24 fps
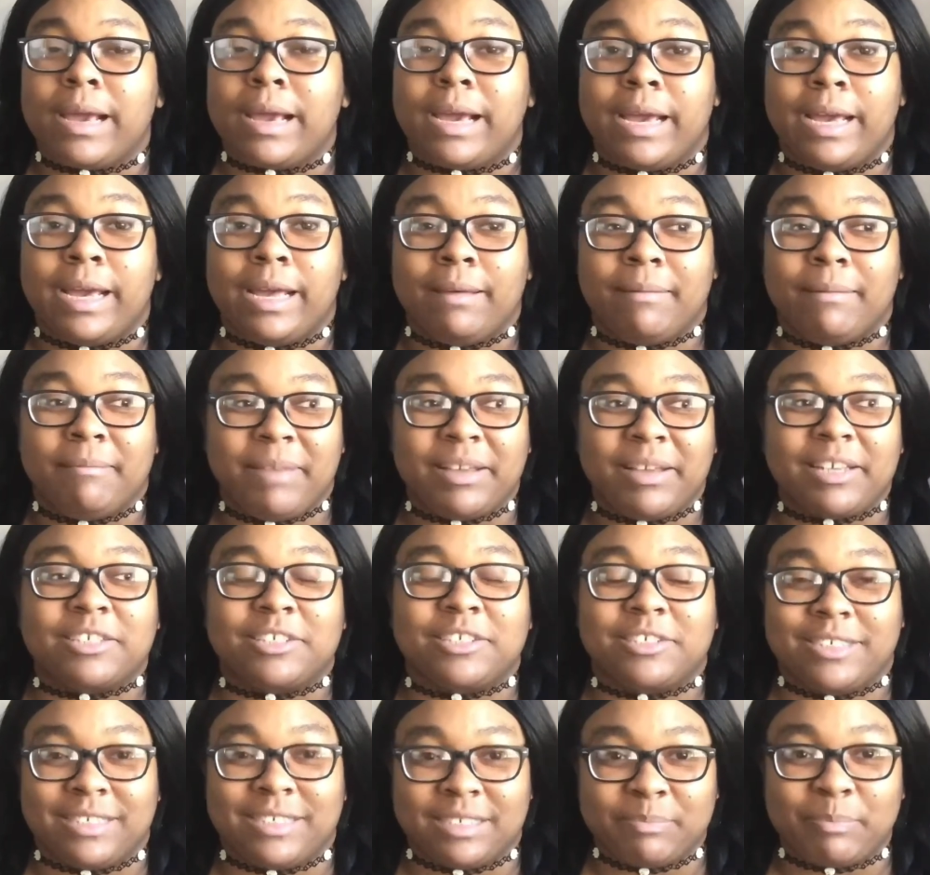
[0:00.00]
and making
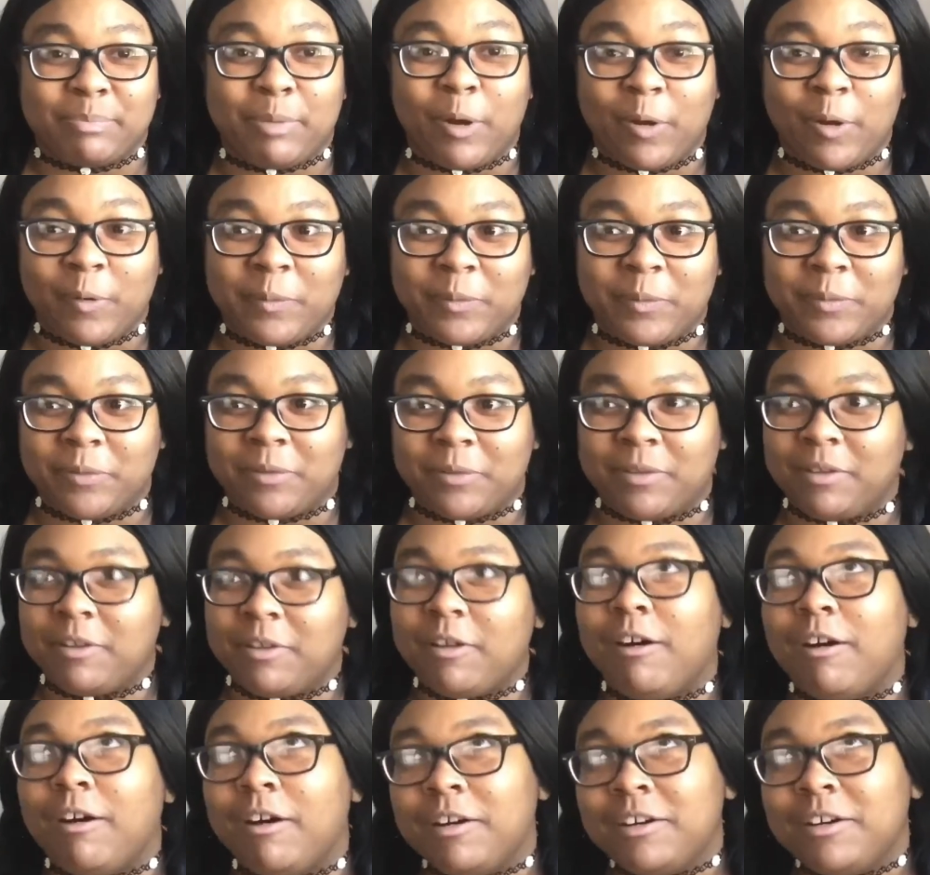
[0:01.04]
sure it's purple.
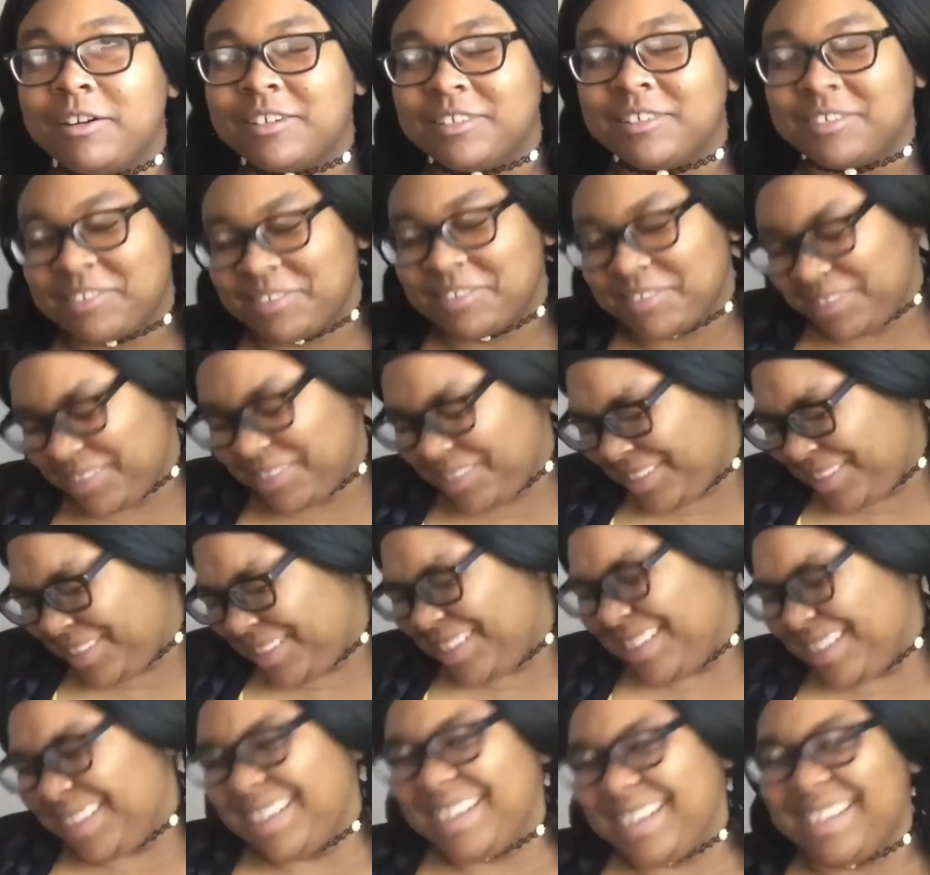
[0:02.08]
Oh,
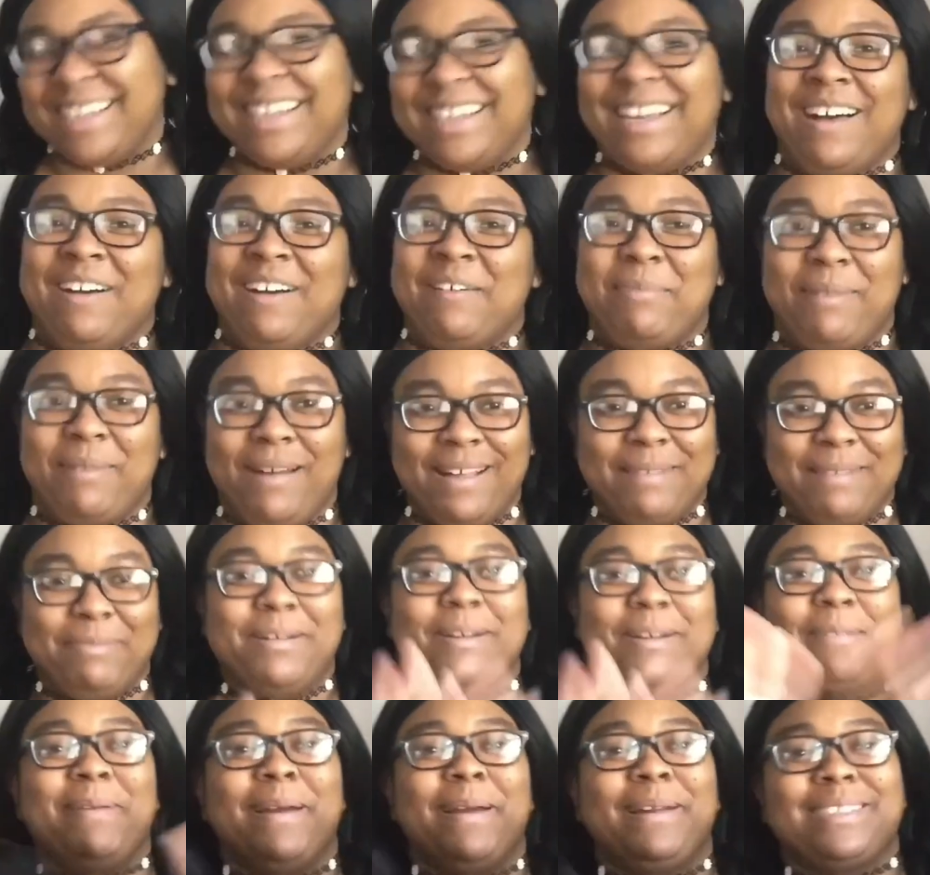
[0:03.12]
I'll probably
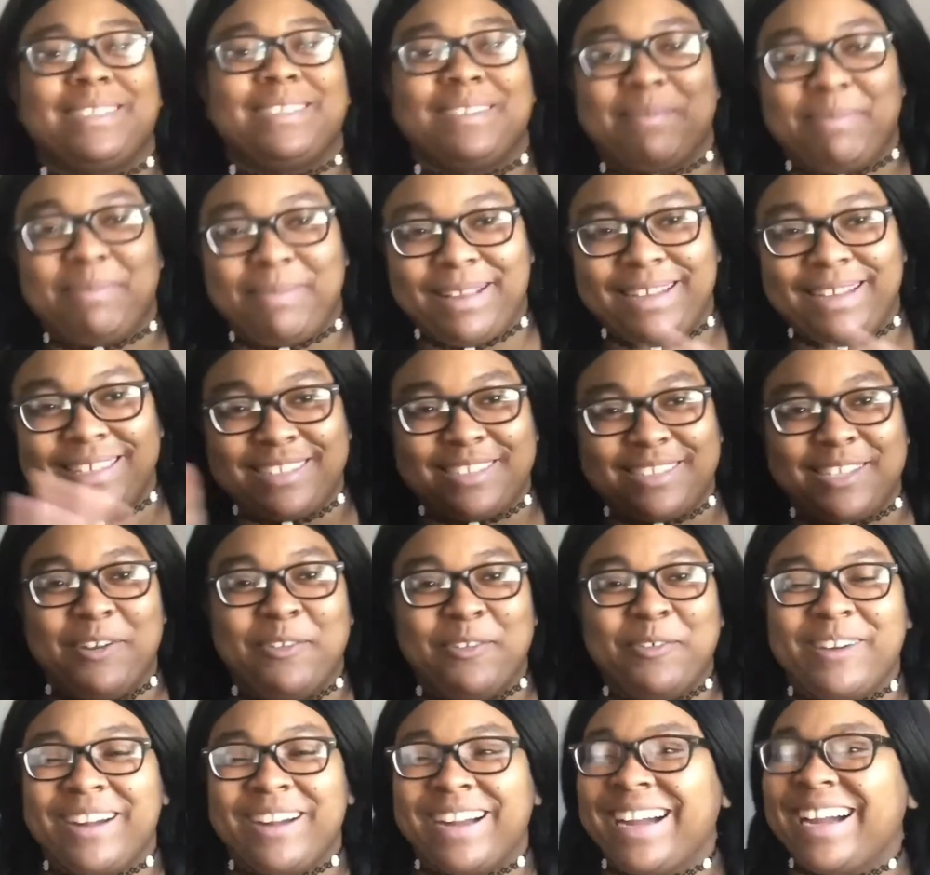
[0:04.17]
put a picture up here
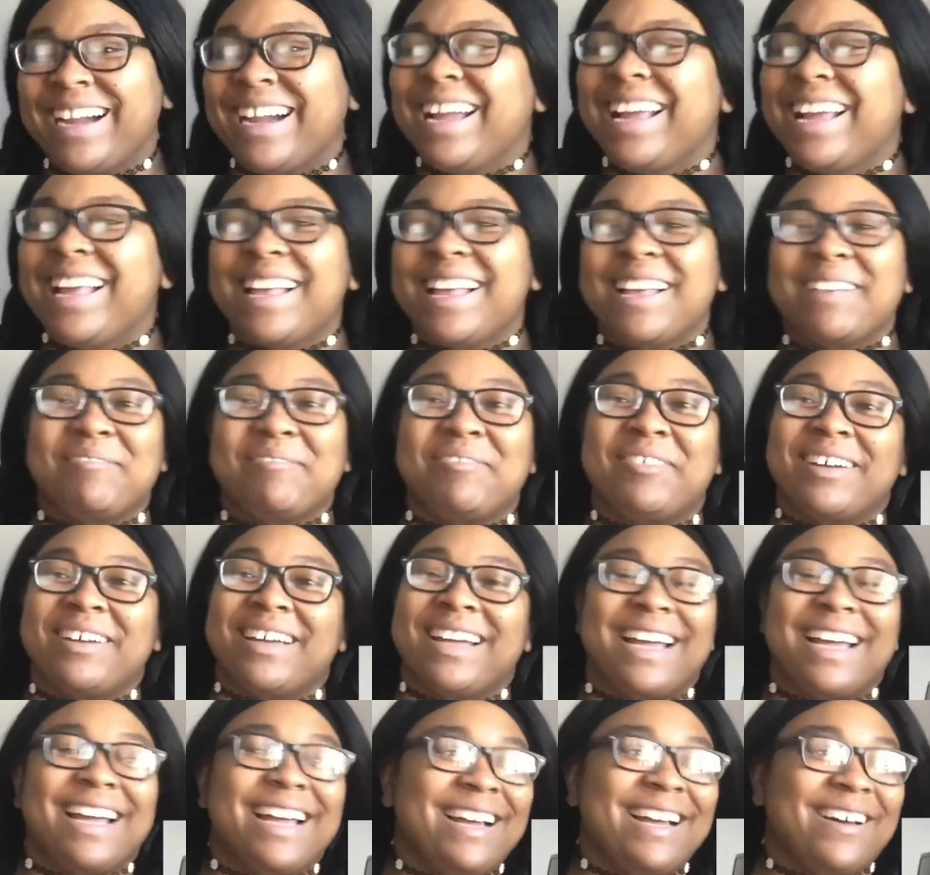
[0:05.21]
somewhere,
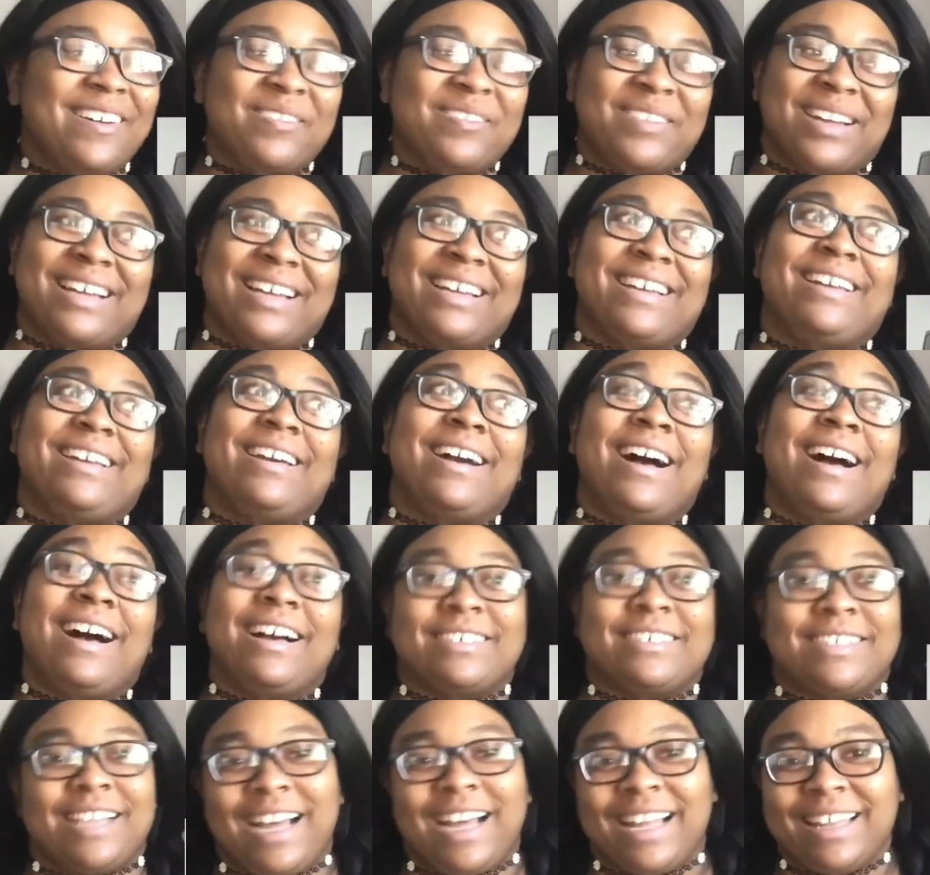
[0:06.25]
but oh my
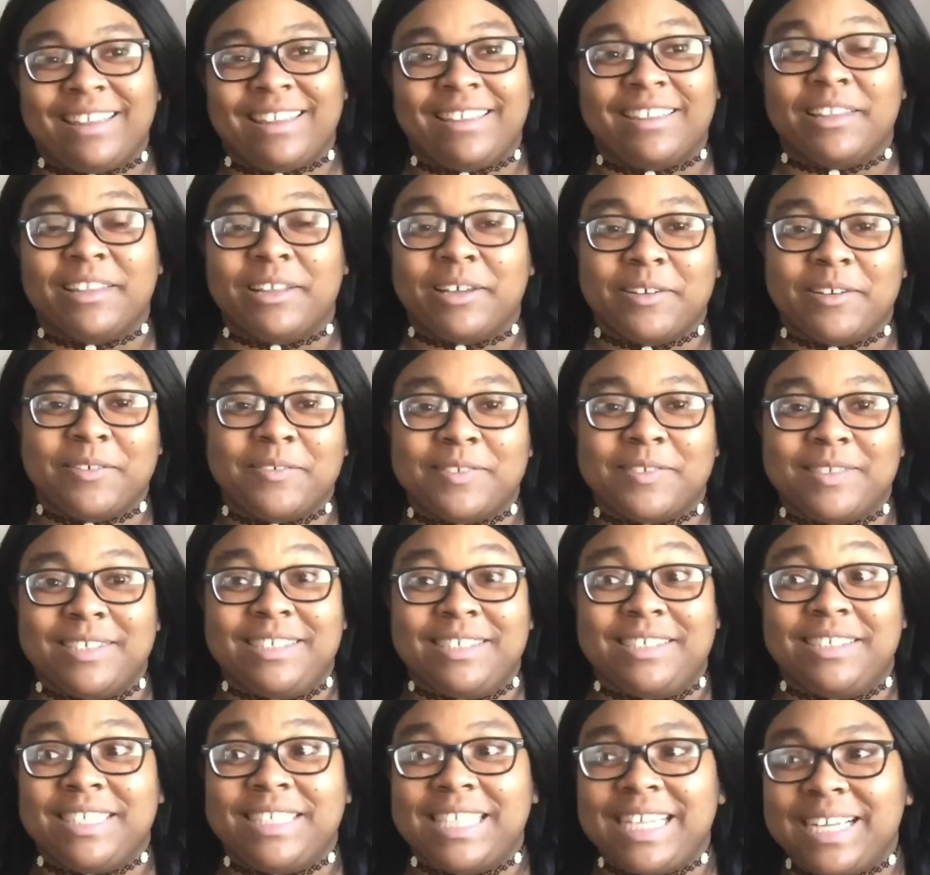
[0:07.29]
gosh, I love
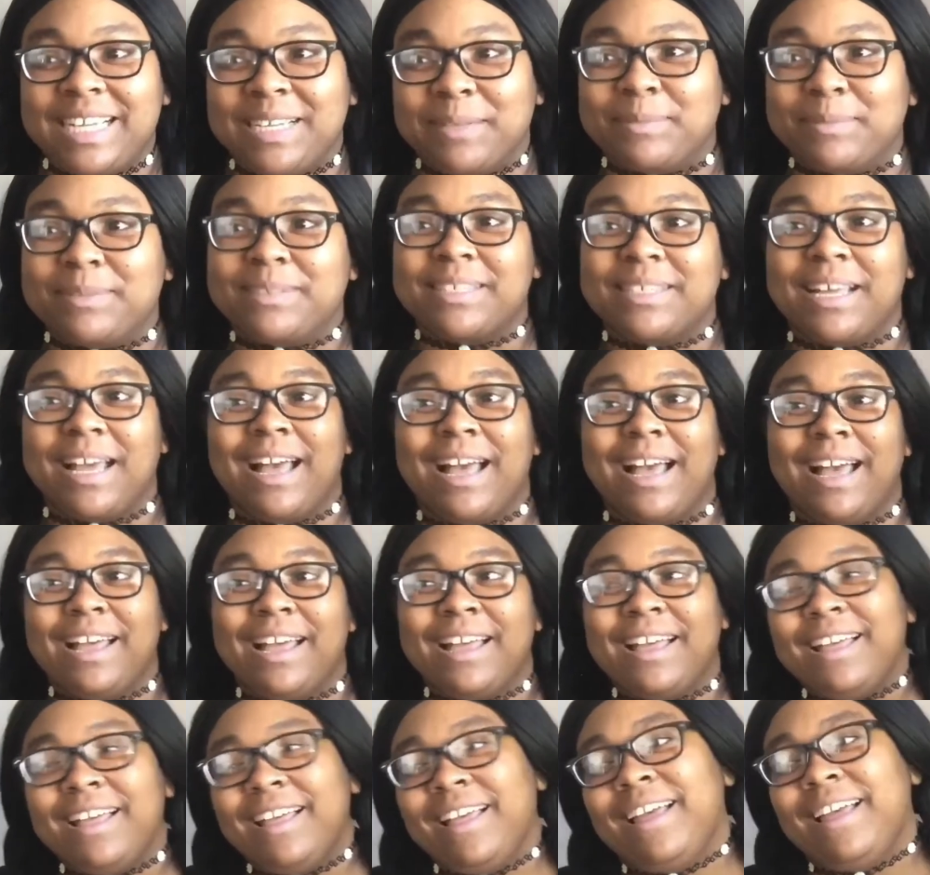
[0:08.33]
Jeeps.
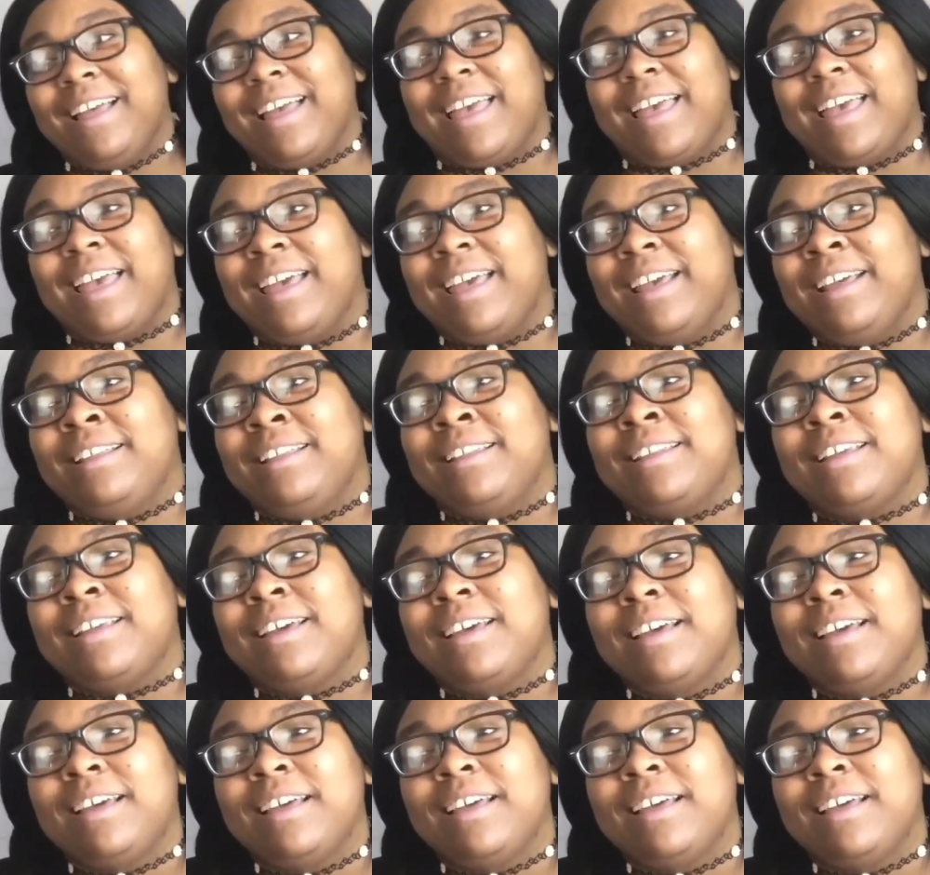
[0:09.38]
And